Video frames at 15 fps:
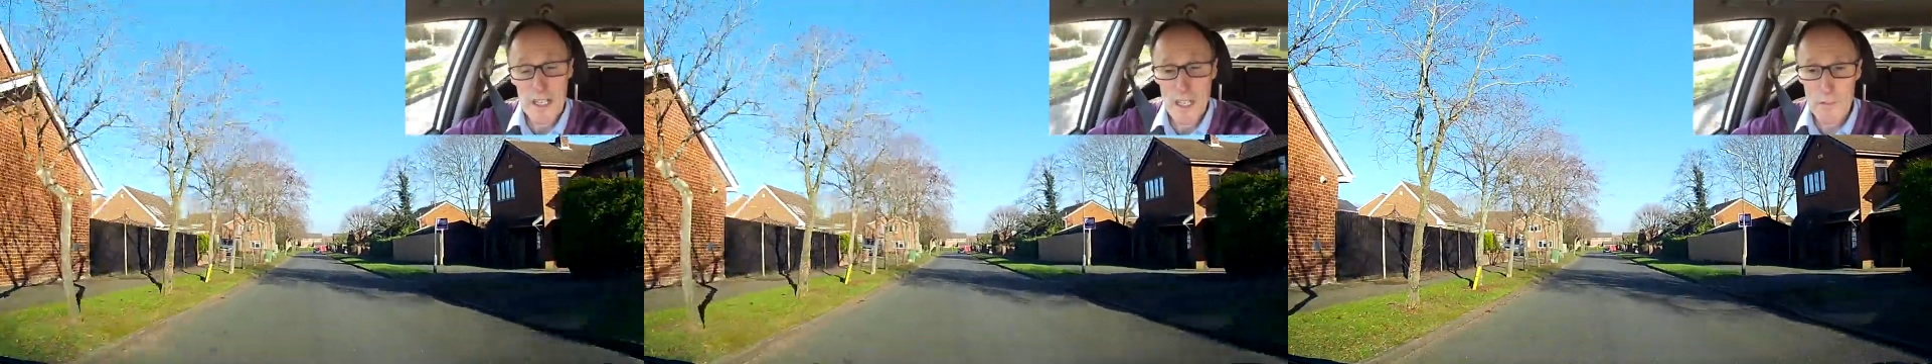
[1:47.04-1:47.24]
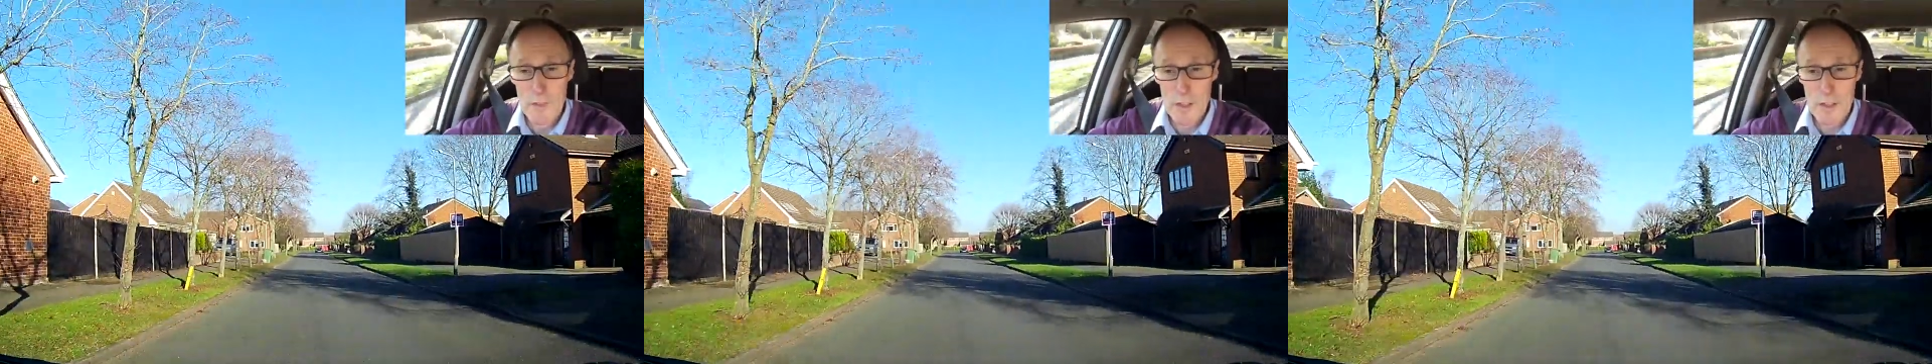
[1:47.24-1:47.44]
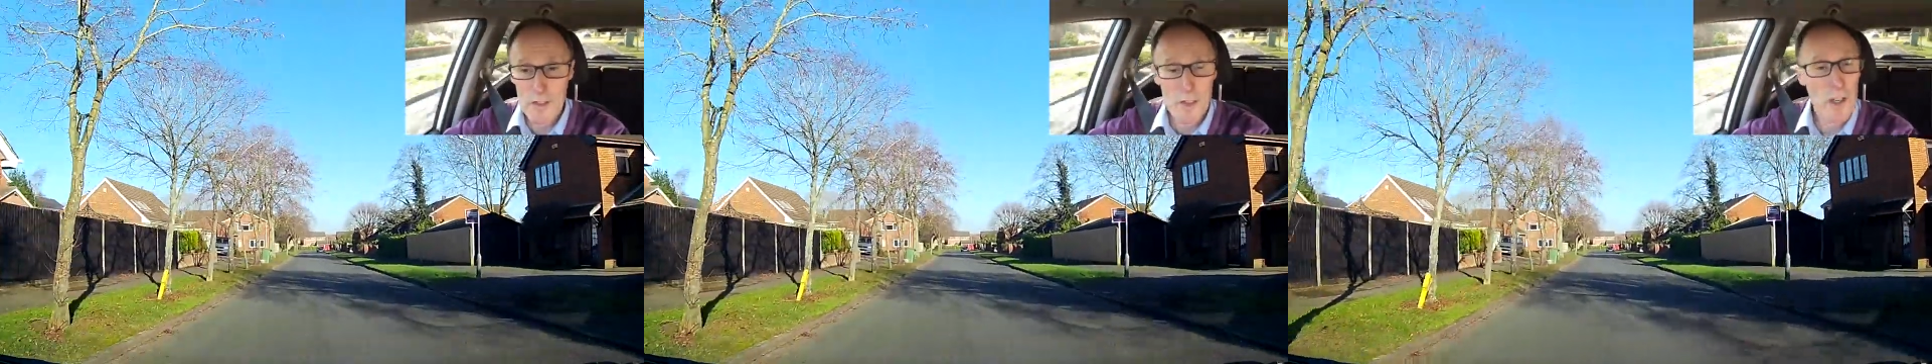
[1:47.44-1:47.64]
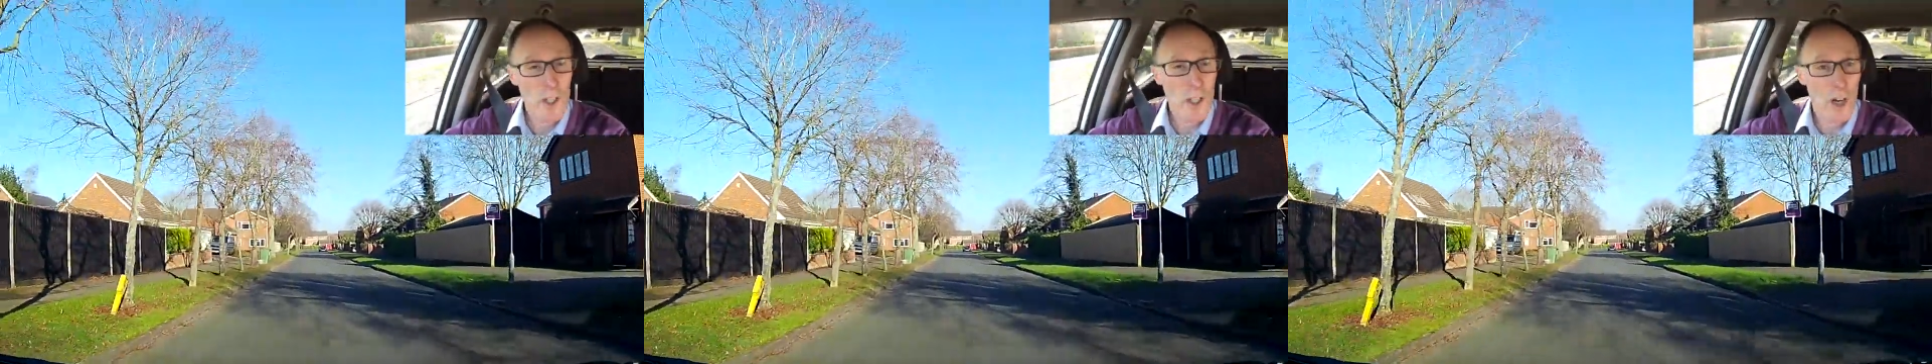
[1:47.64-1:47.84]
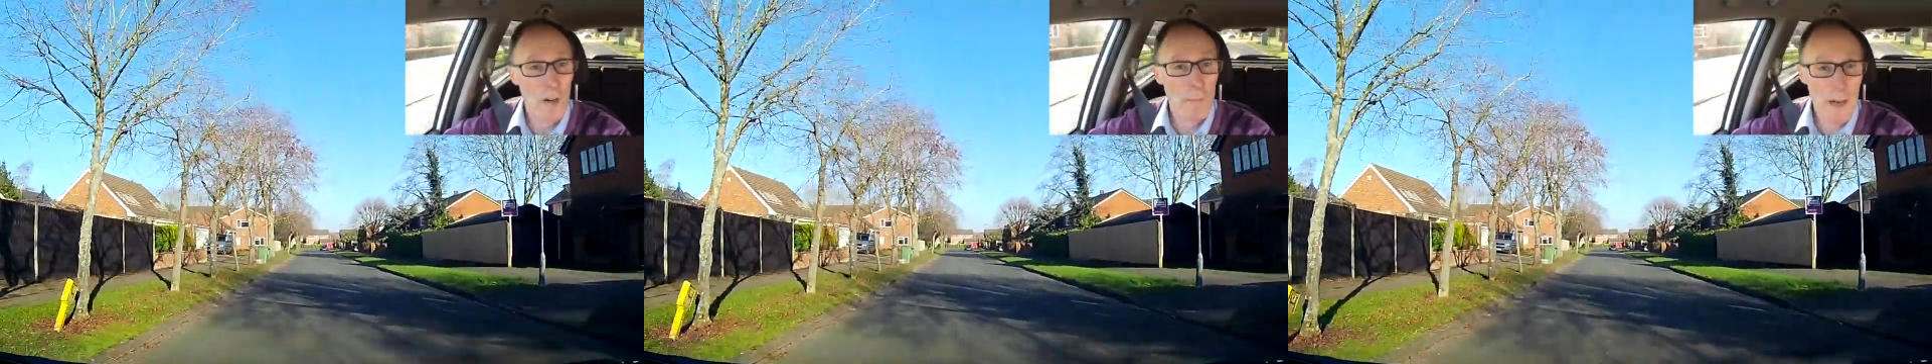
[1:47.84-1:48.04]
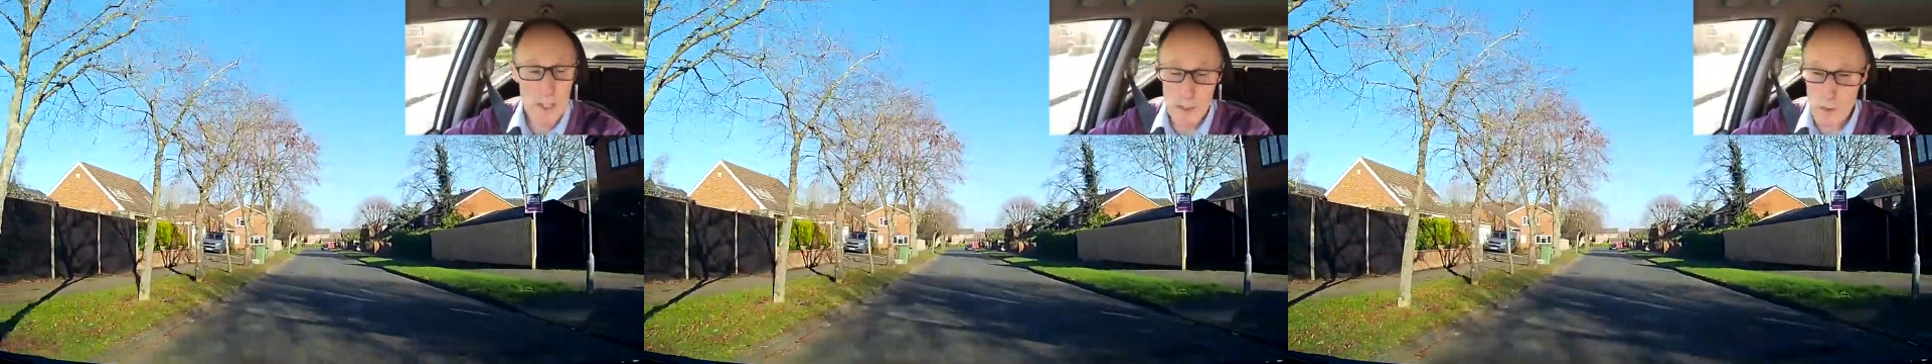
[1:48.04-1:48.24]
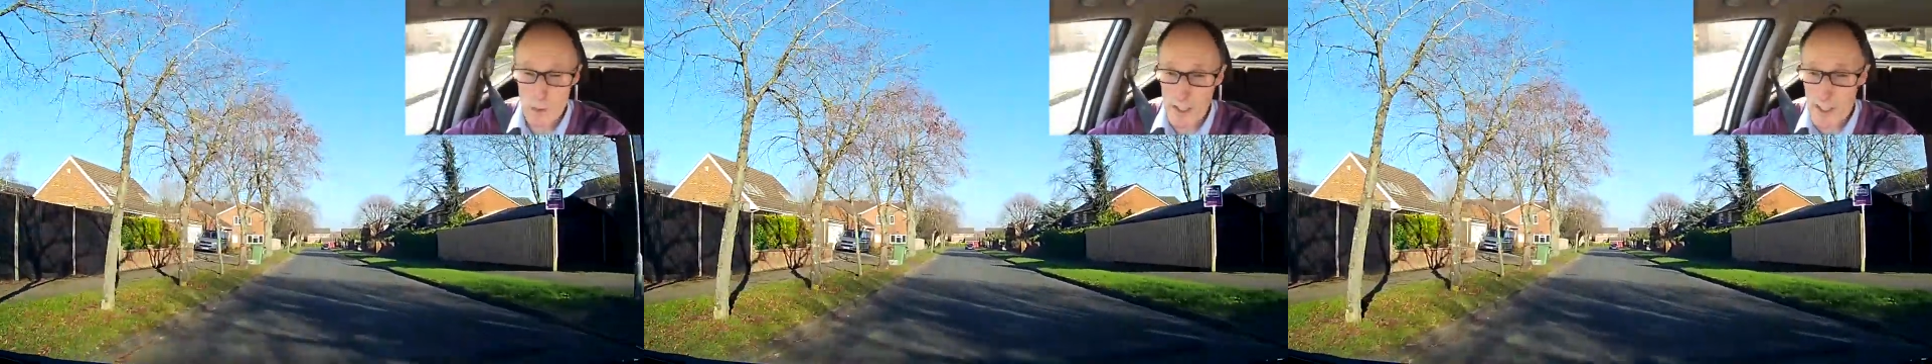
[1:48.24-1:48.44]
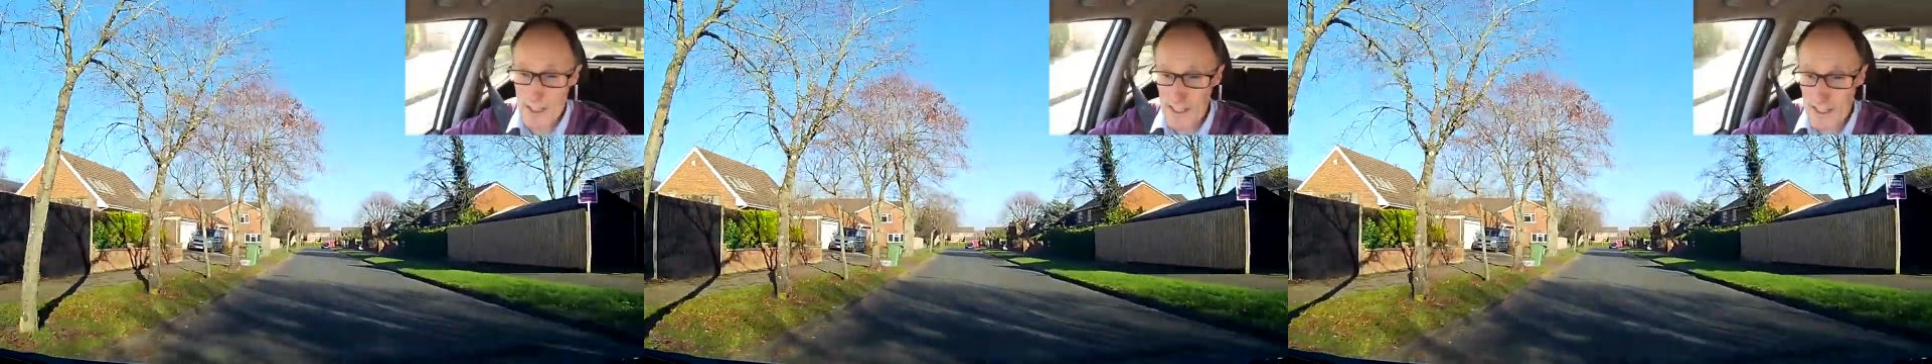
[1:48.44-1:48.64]
If you've got a manual
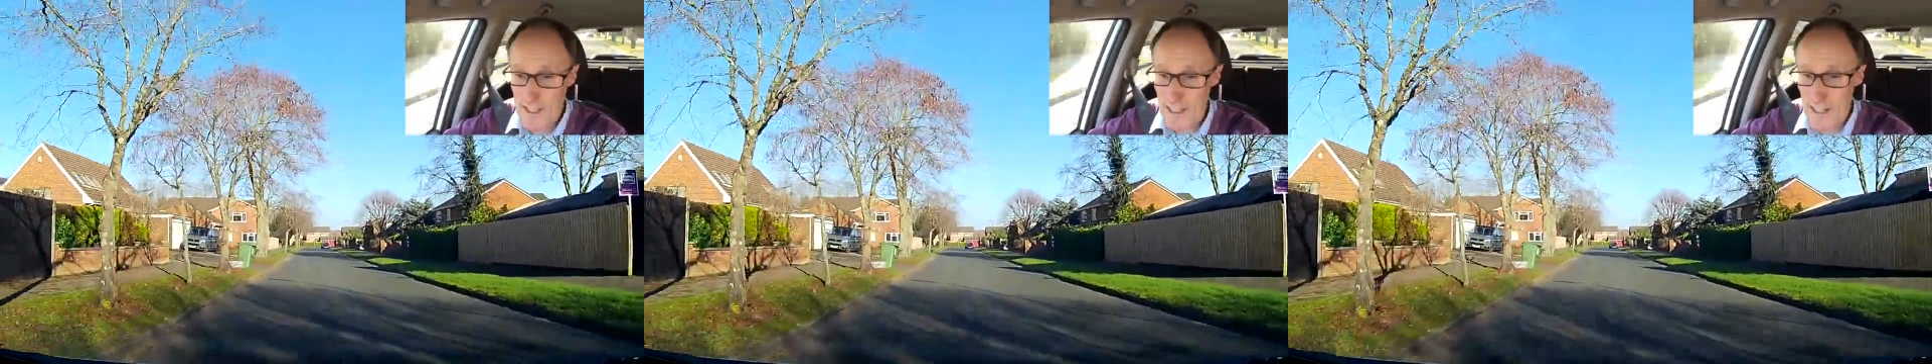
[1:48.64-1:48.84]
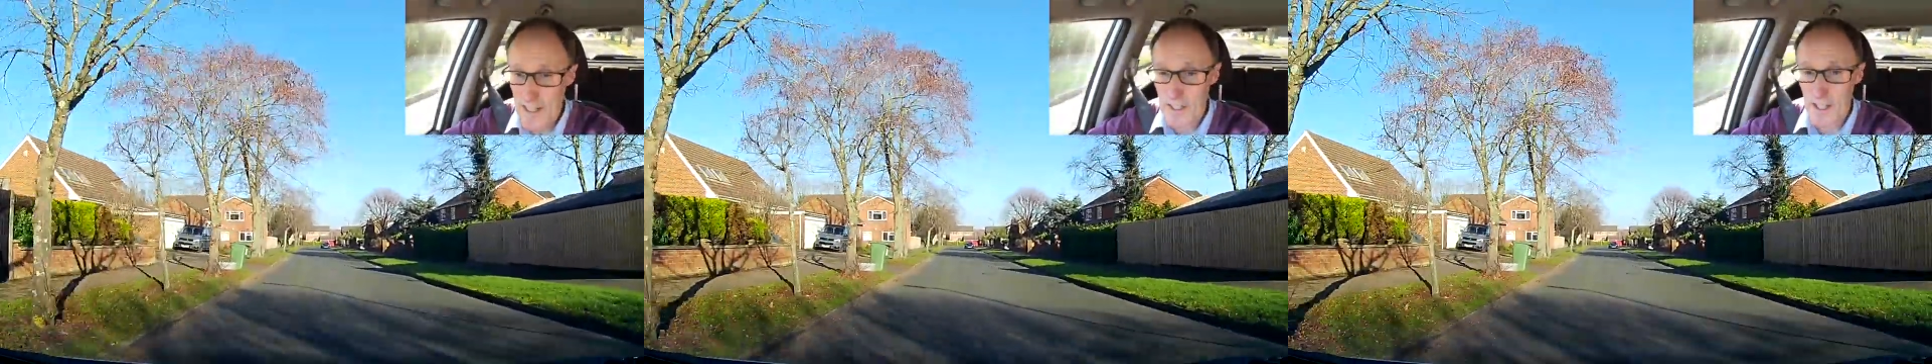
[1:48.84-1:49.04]
car,